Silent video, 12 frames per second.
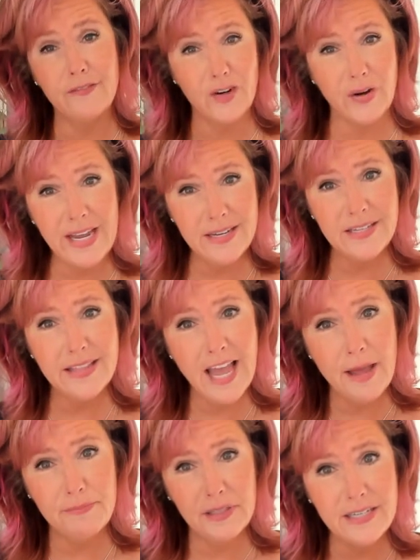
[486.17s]
If you're into
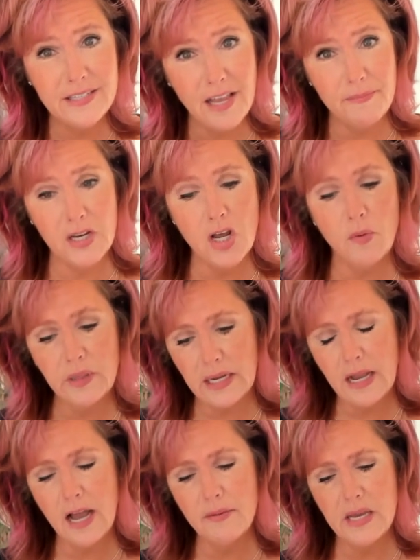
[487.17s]
that, please let me know in the
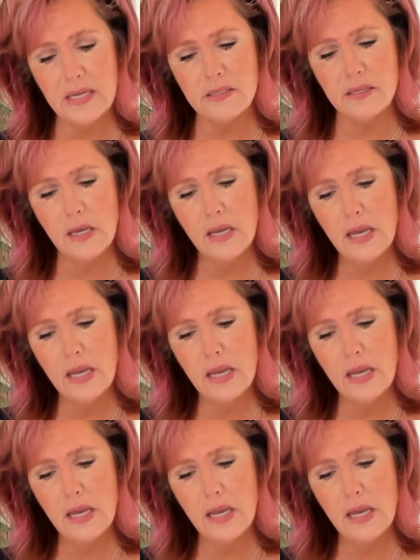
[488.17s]
comments